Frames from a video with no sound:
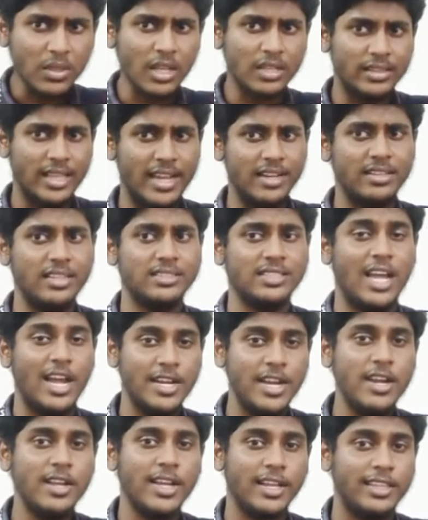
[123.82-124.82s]
that this
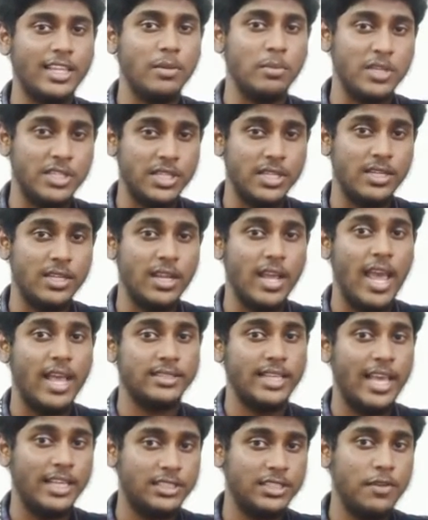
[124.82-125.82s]
onion cutting machine
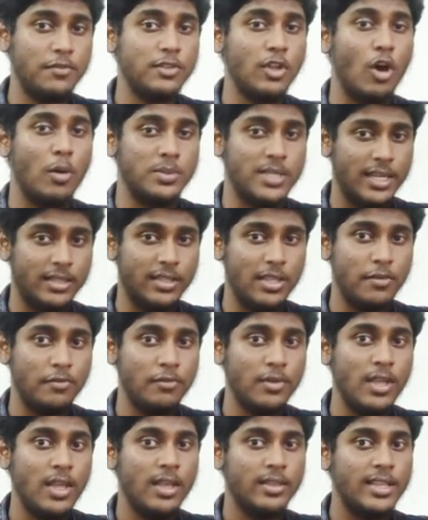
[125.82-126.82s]
has achieved the
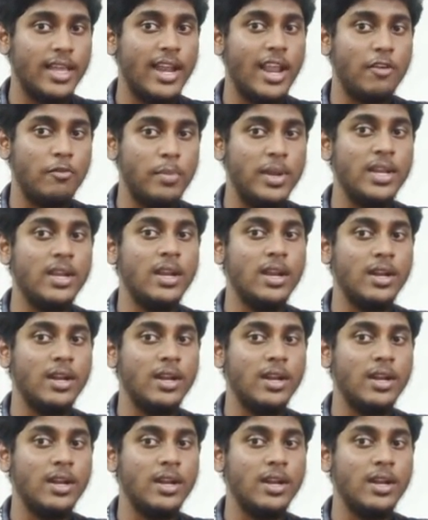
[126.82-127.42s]
objective that have been